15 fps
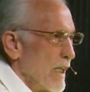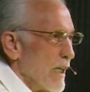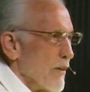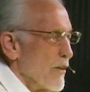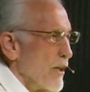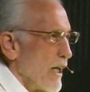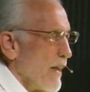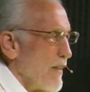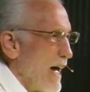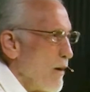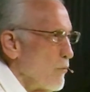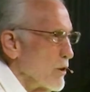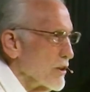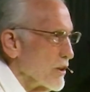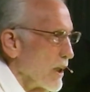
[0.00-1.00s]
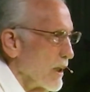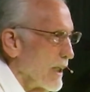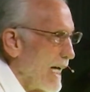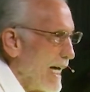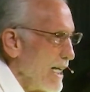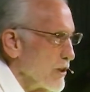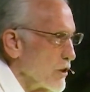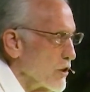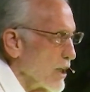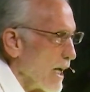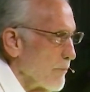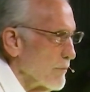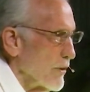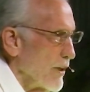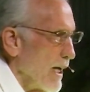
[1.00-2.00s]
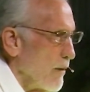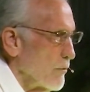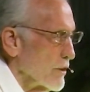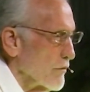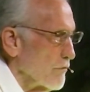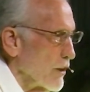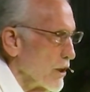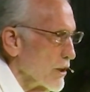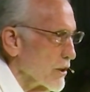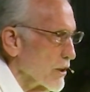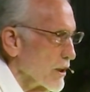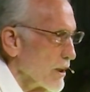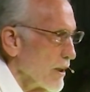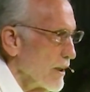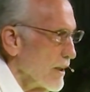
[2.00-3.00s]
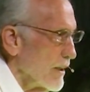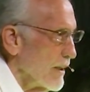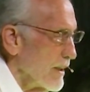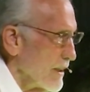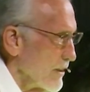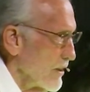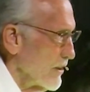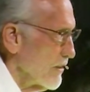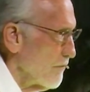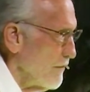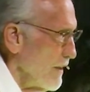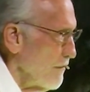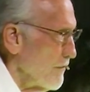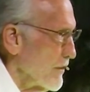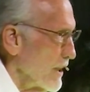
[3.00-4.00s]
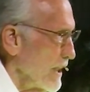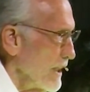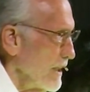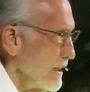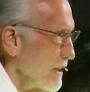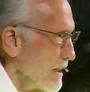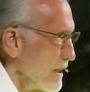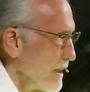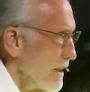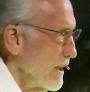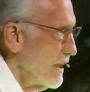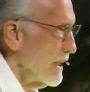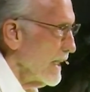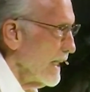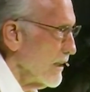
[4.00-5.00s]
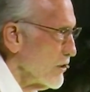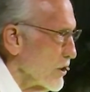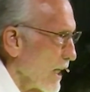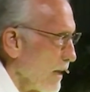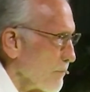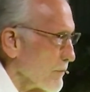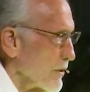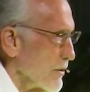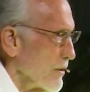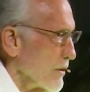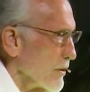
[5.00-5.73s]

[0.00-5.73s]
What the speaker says: That was the last chapter. That was verse 15 in chapter